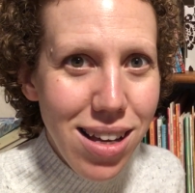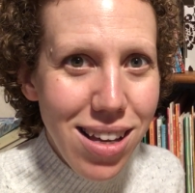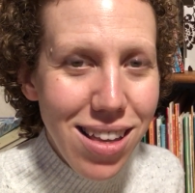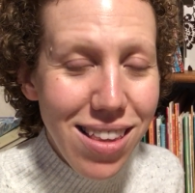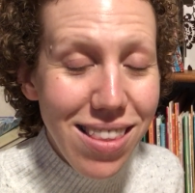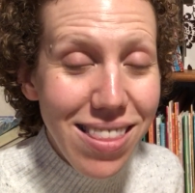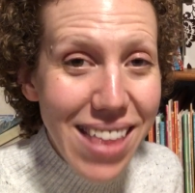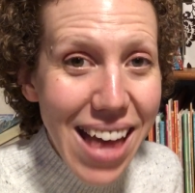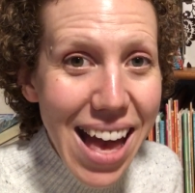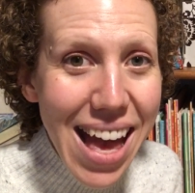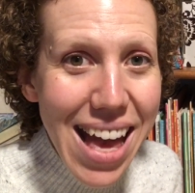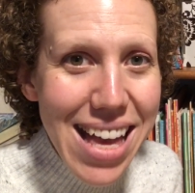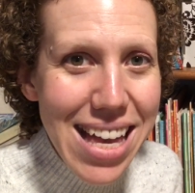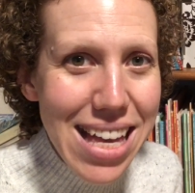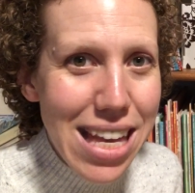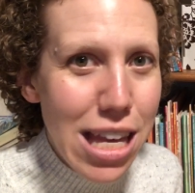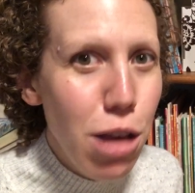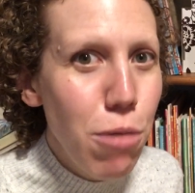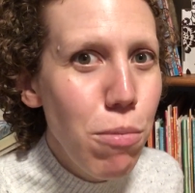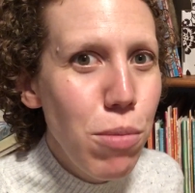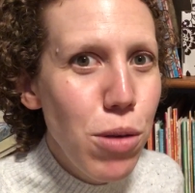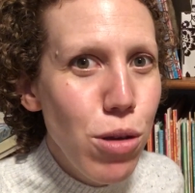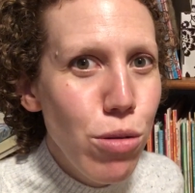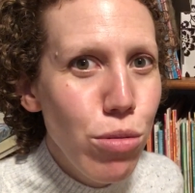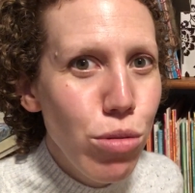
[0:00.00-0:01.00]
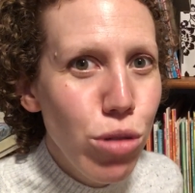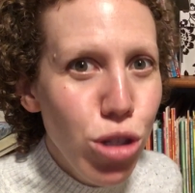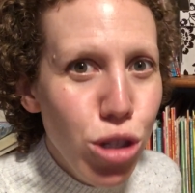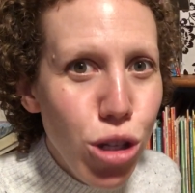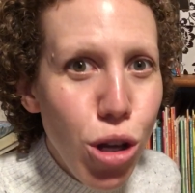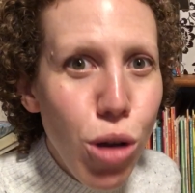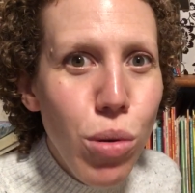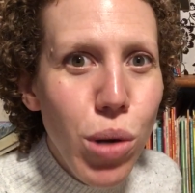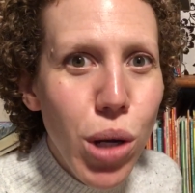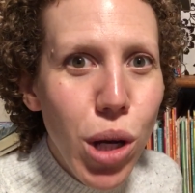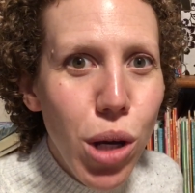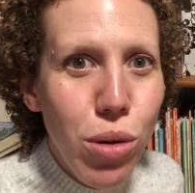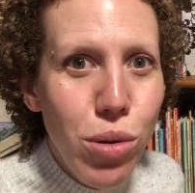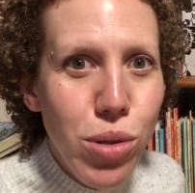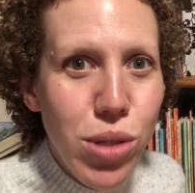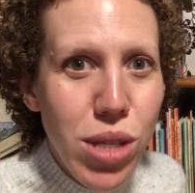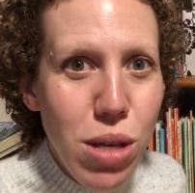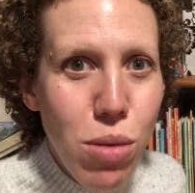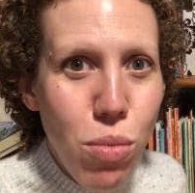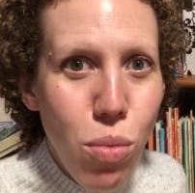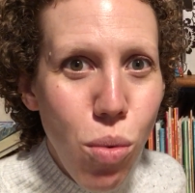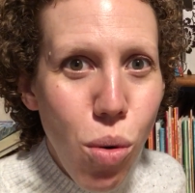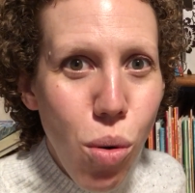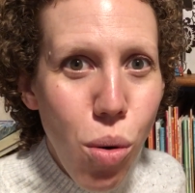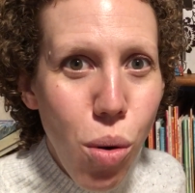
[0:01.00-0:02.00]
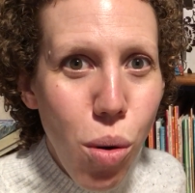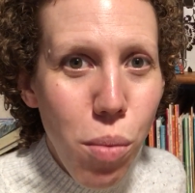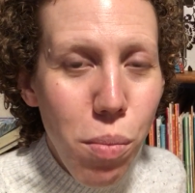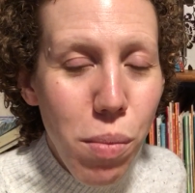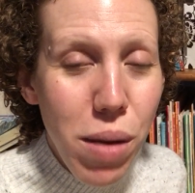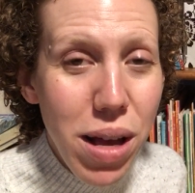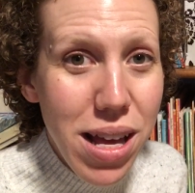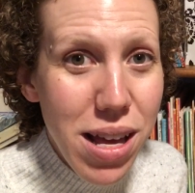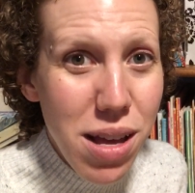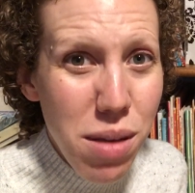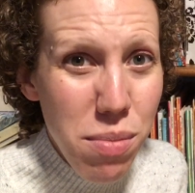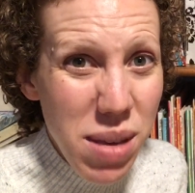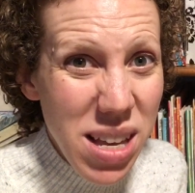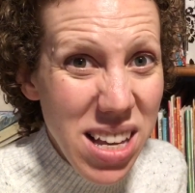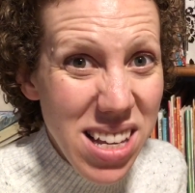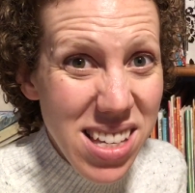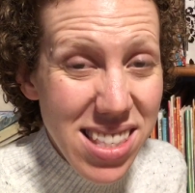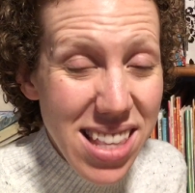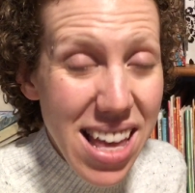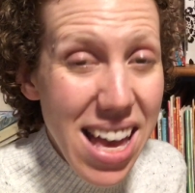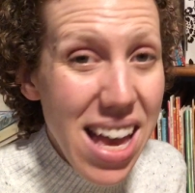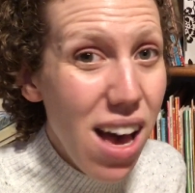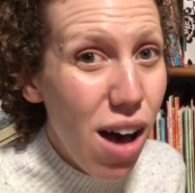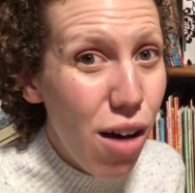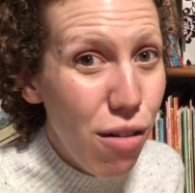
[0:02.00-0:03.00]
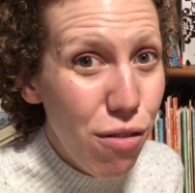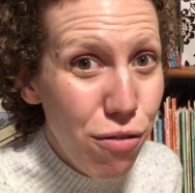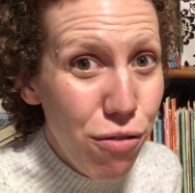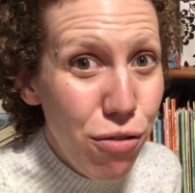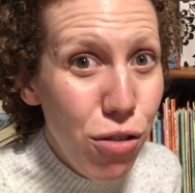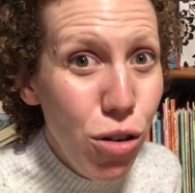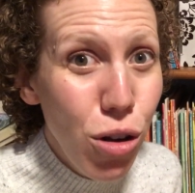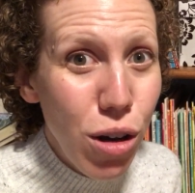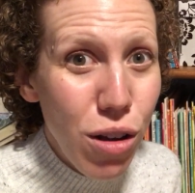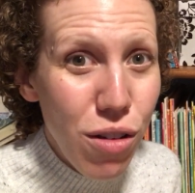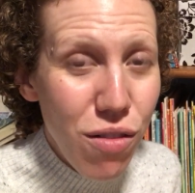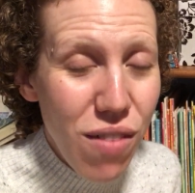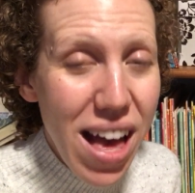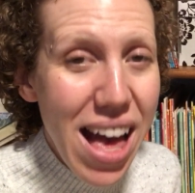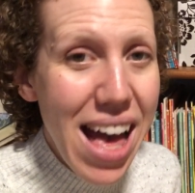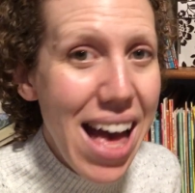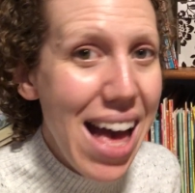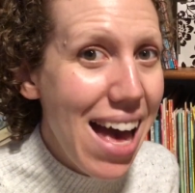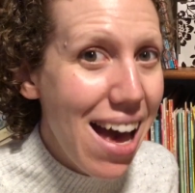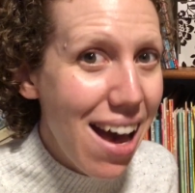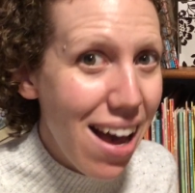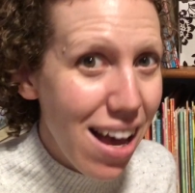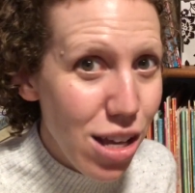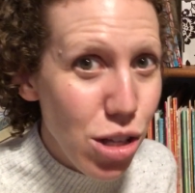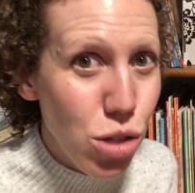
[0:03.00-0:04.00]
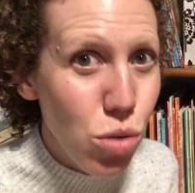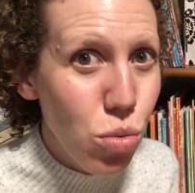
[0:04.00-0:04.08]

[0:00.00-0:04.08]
They keep you so cozy warm because they are full of air as